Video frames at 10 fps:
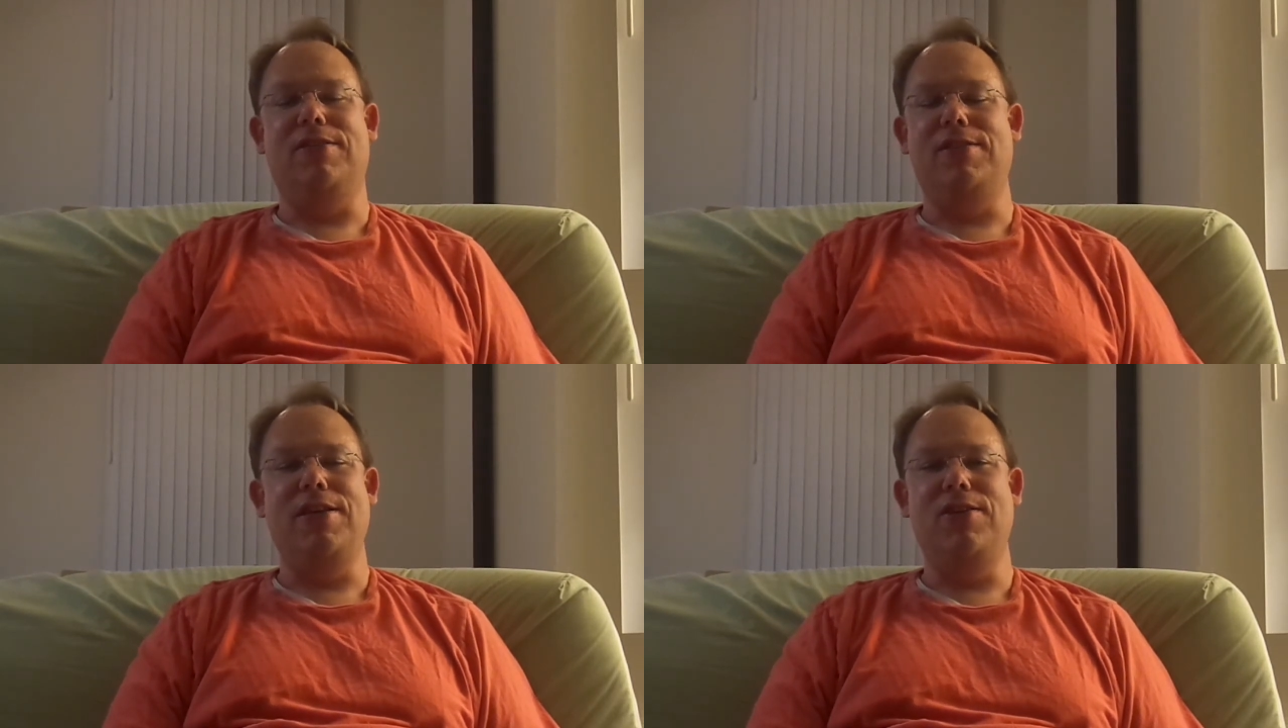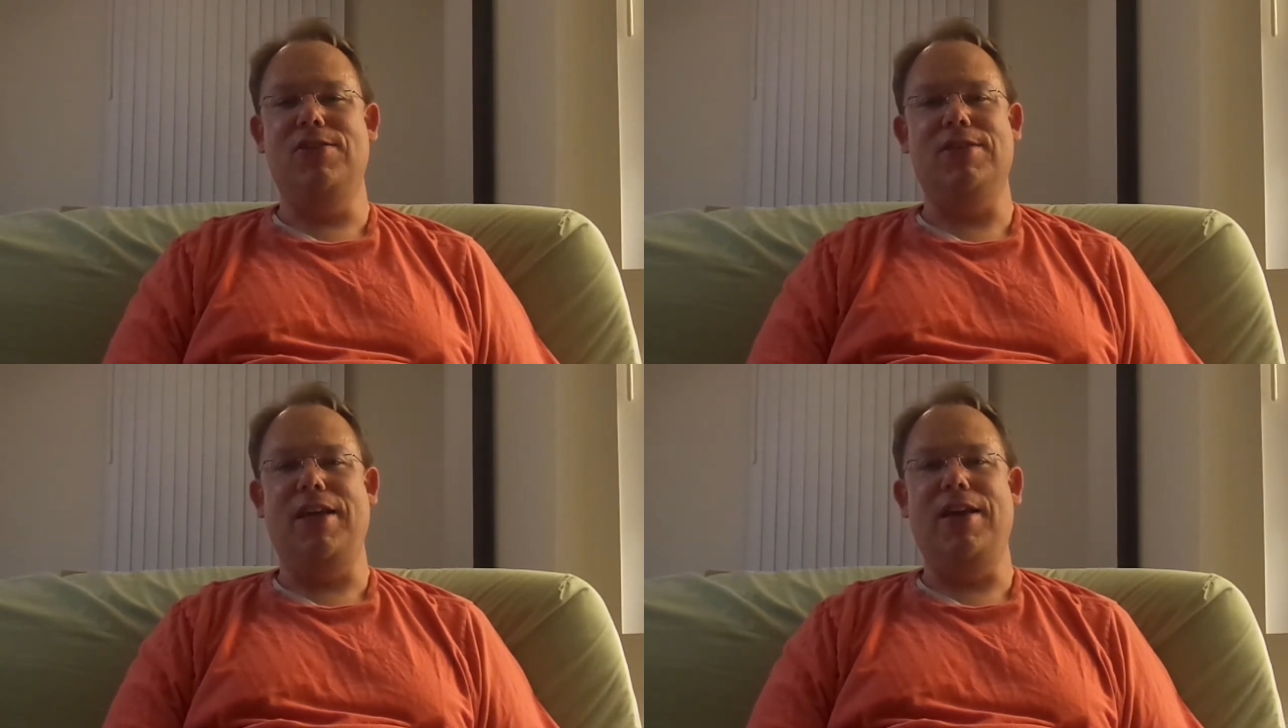10
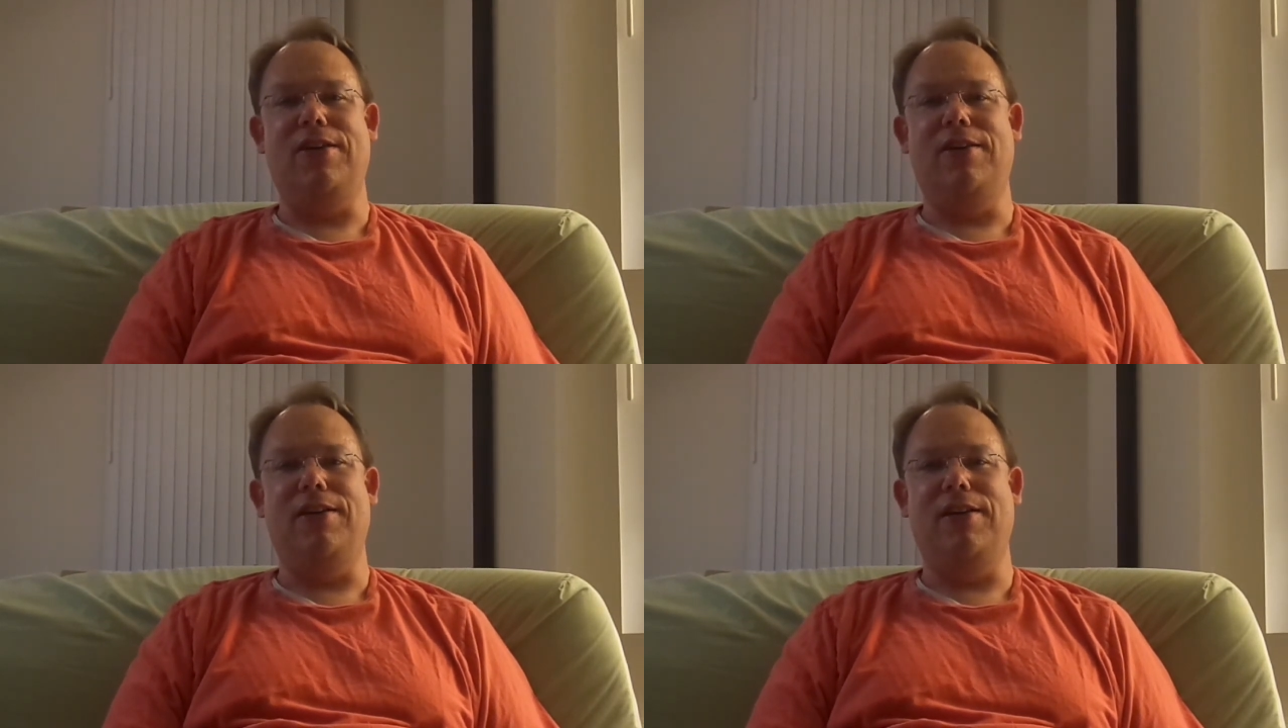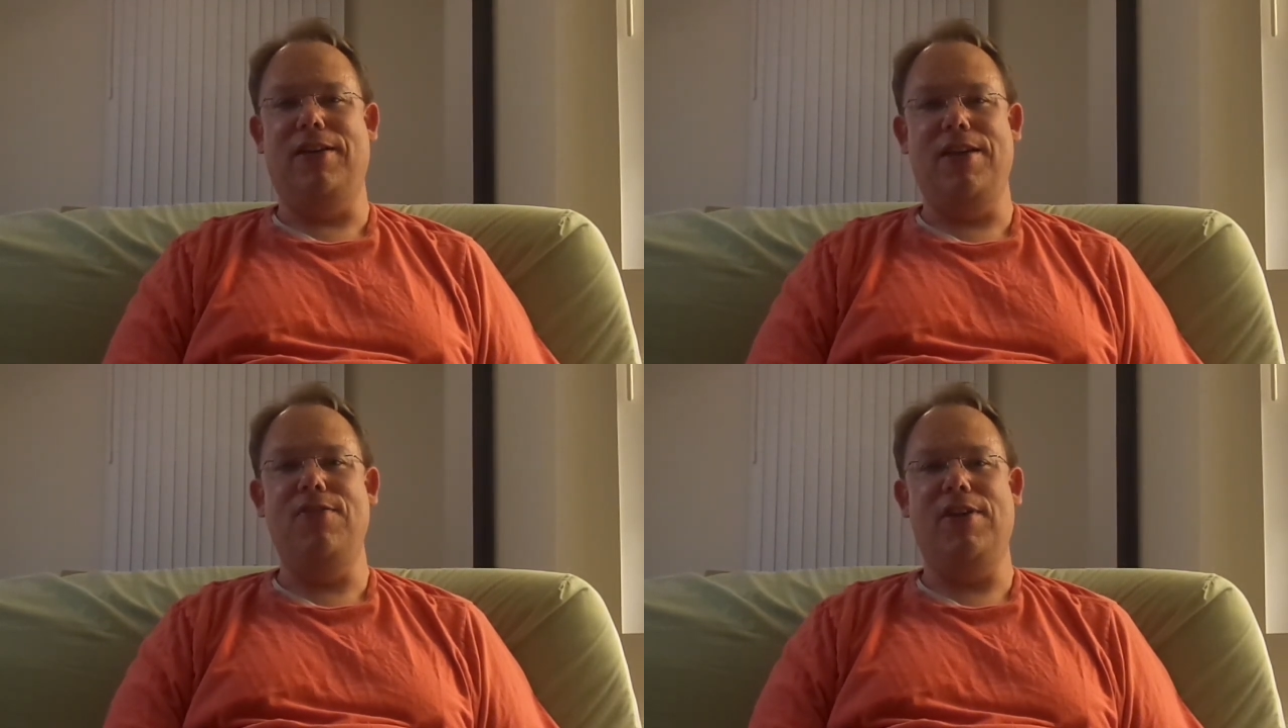years later,
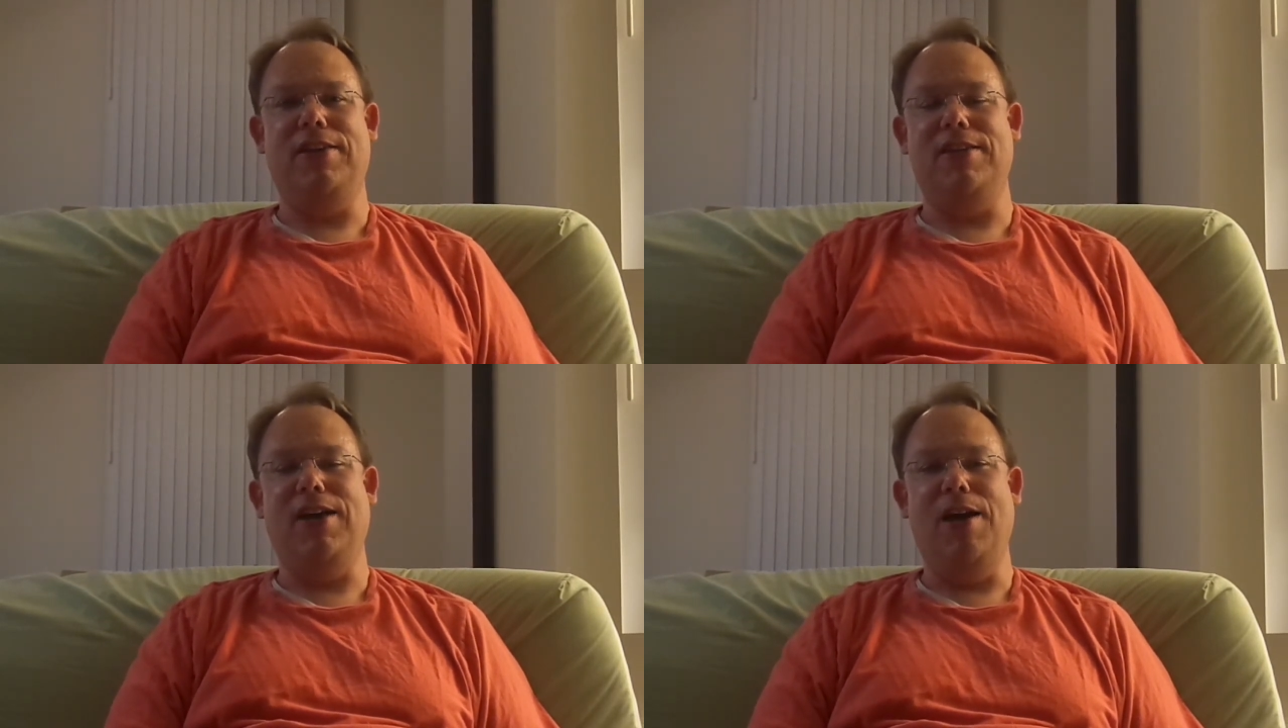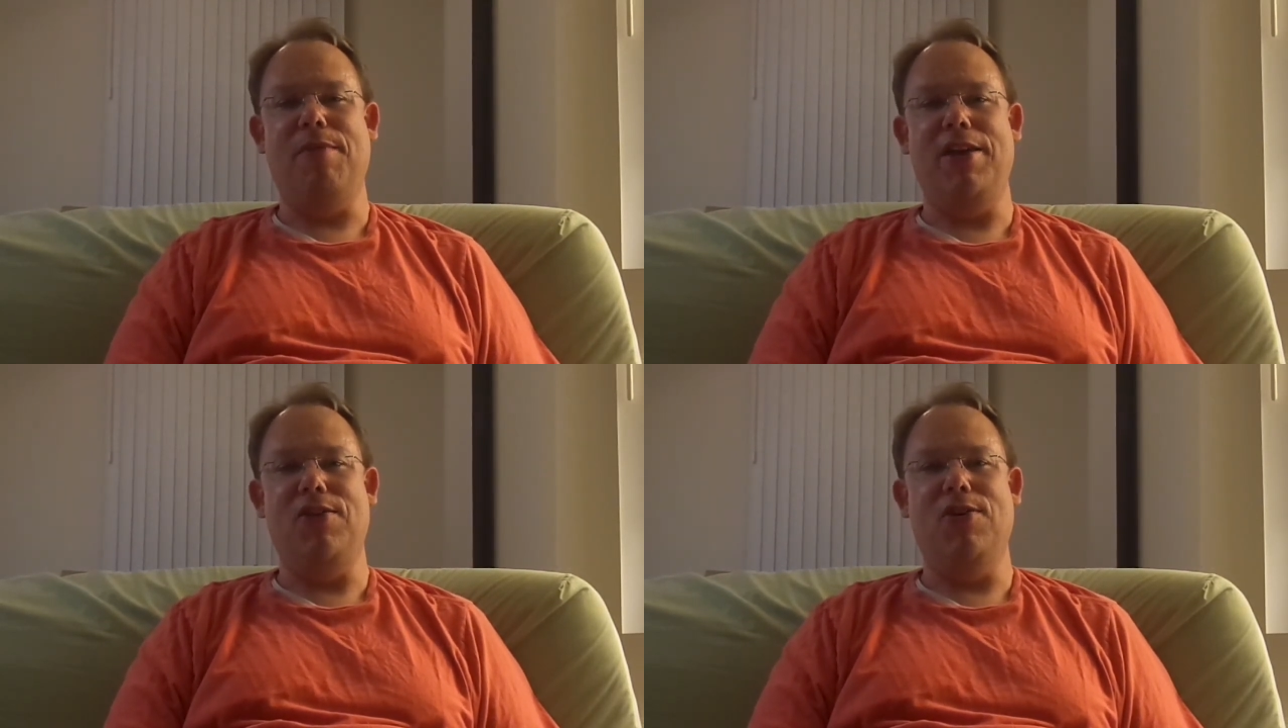even at the time
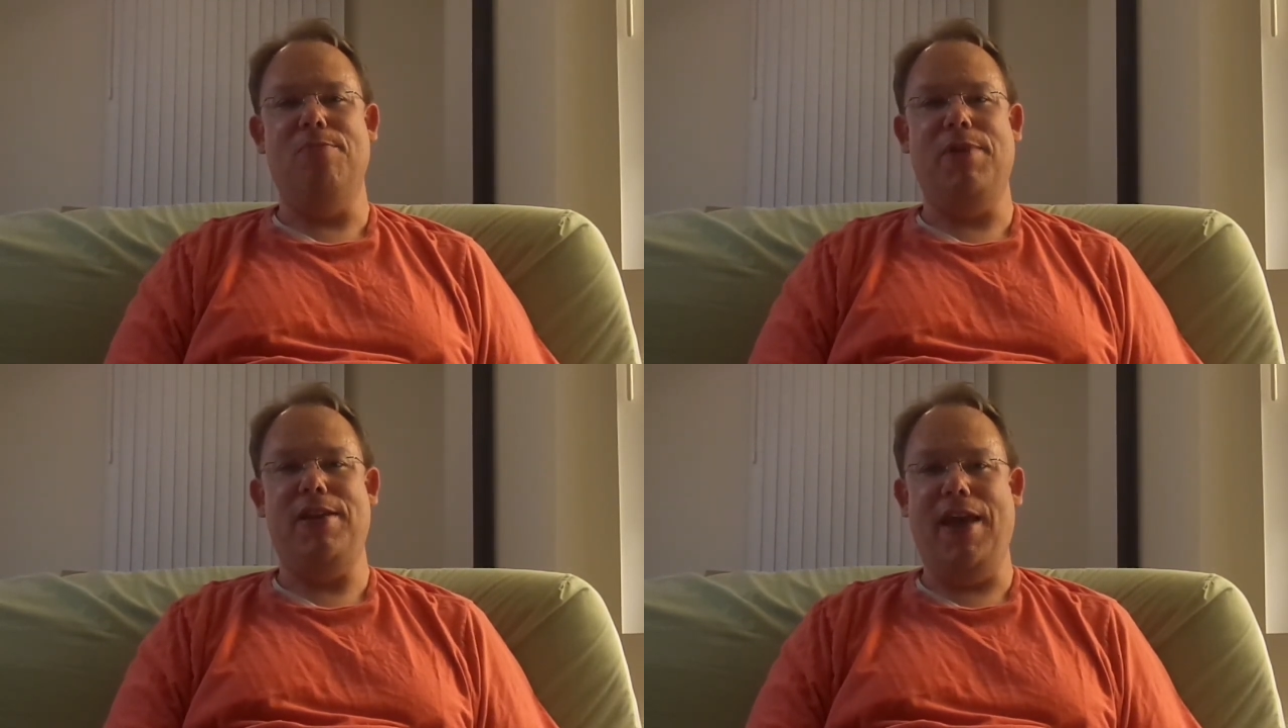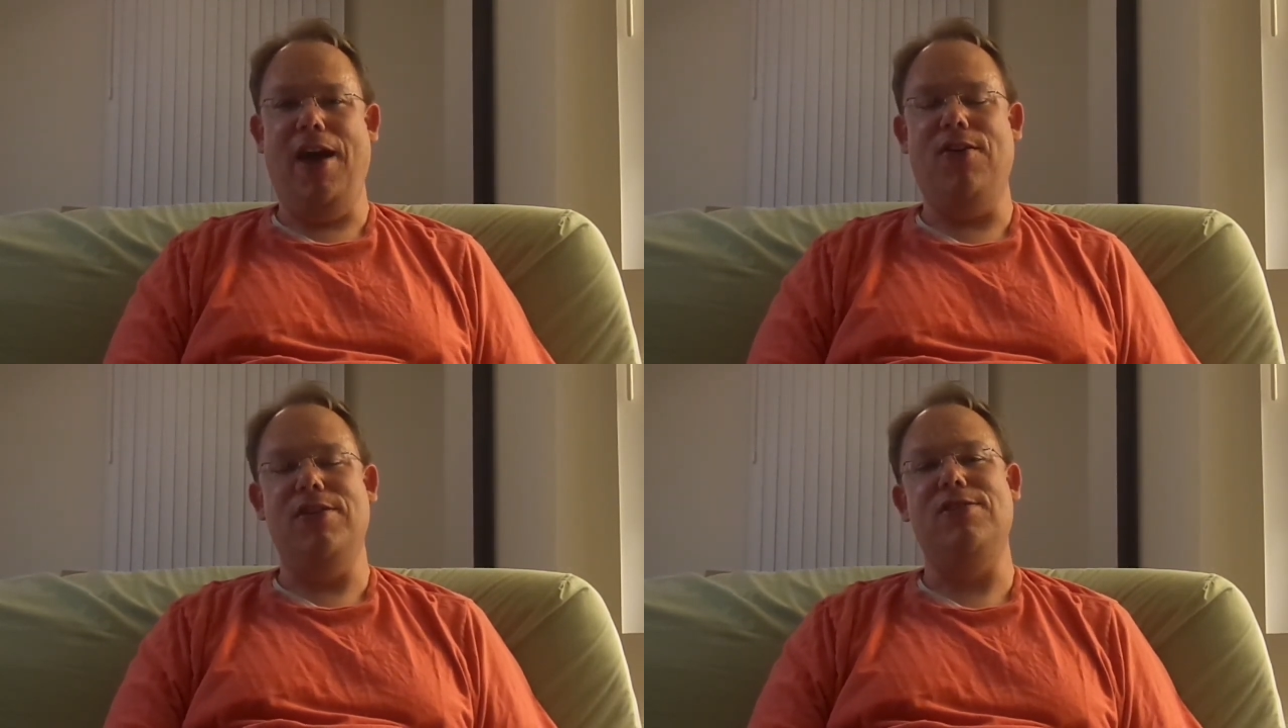I knew it, but
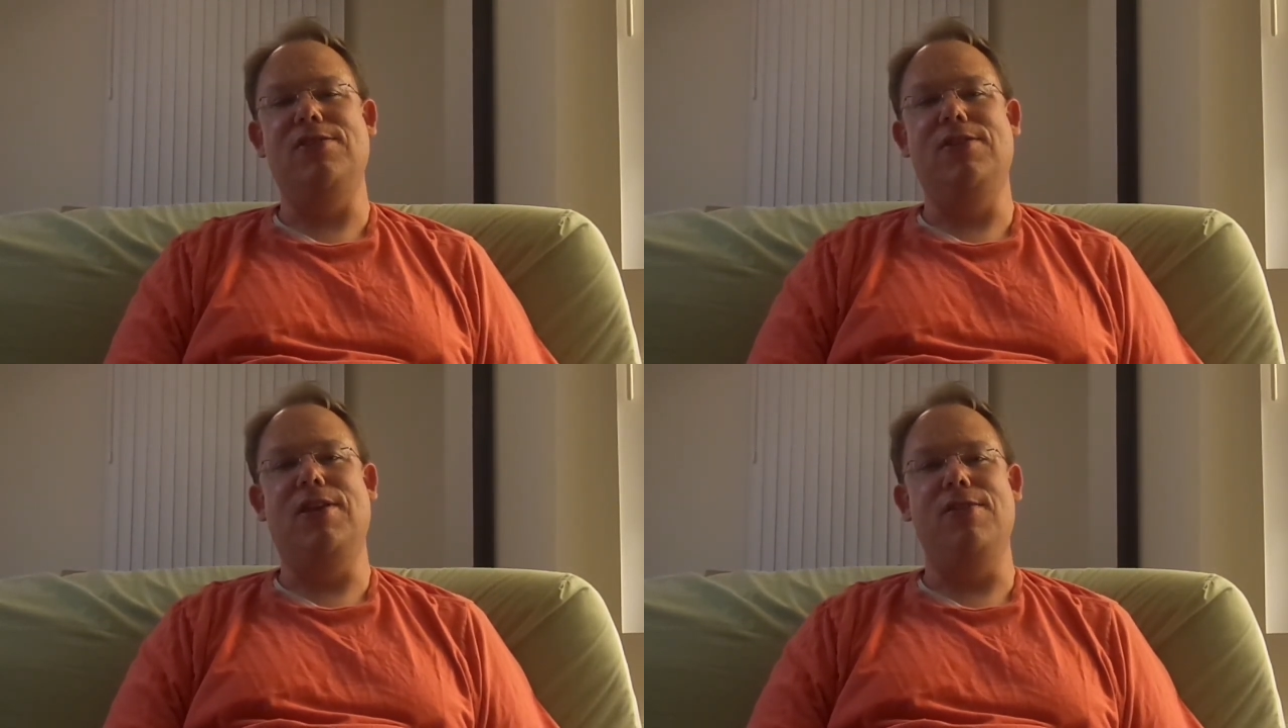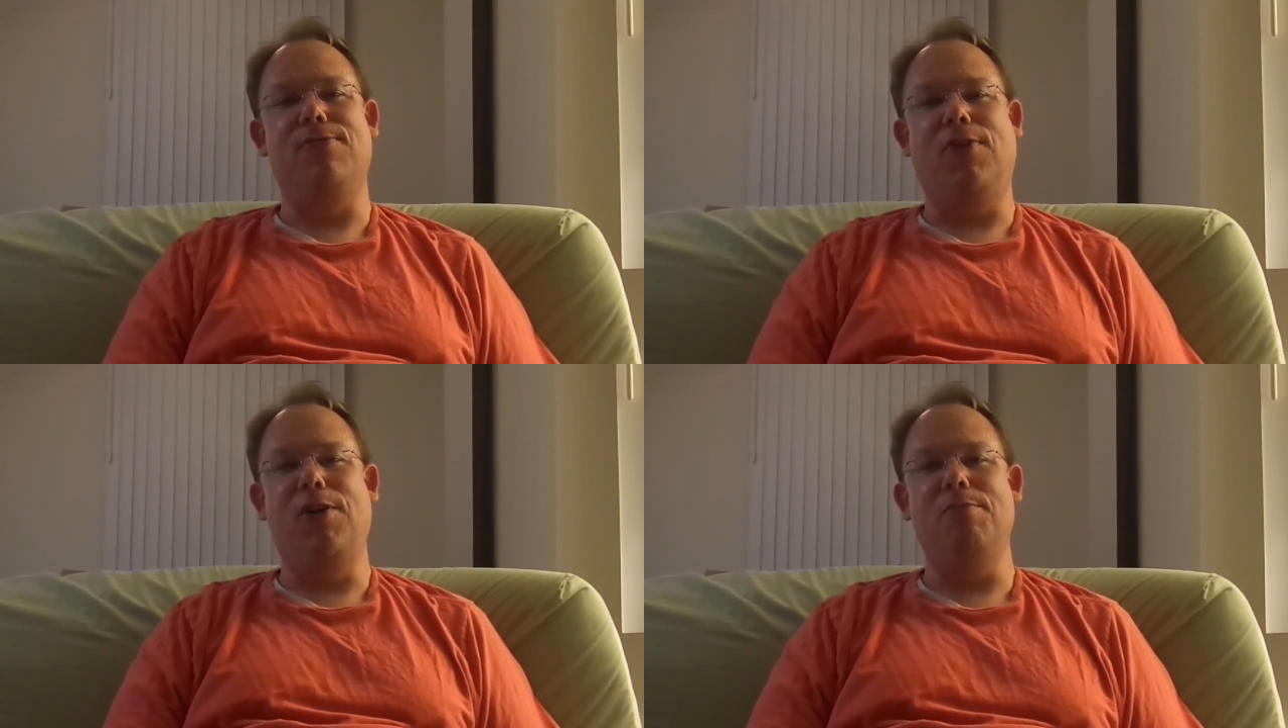now it's
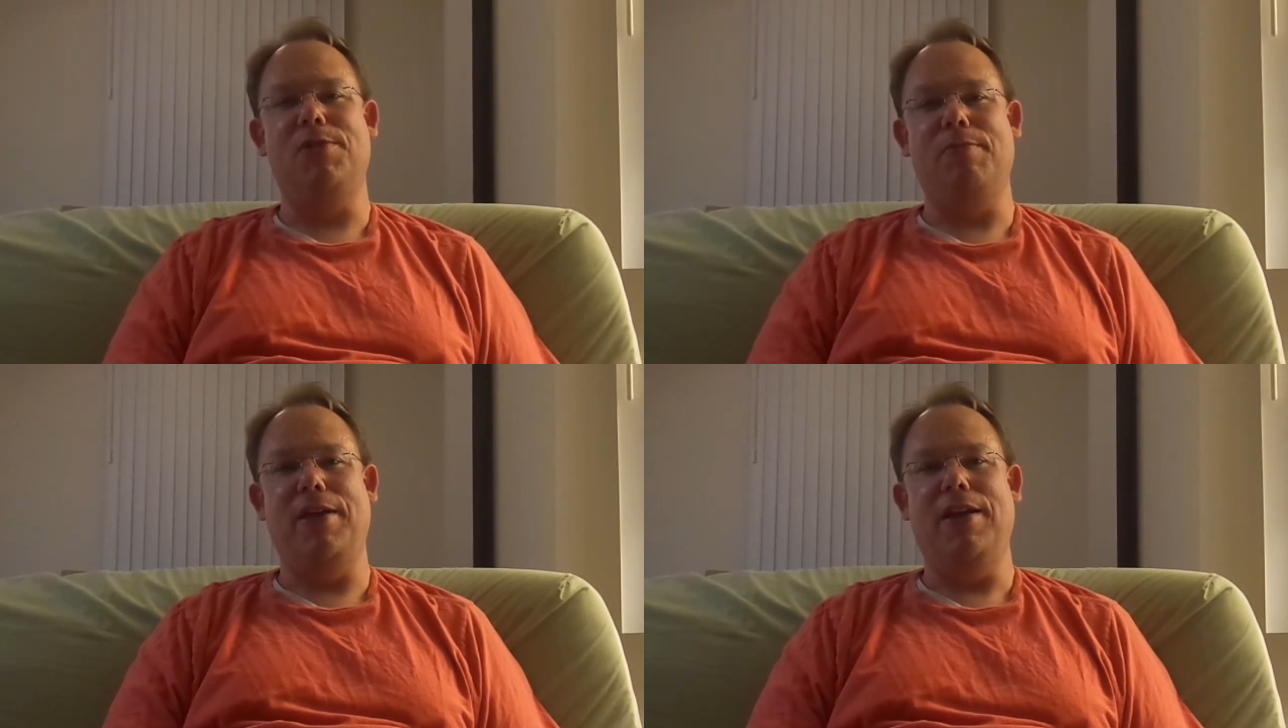confirmed to me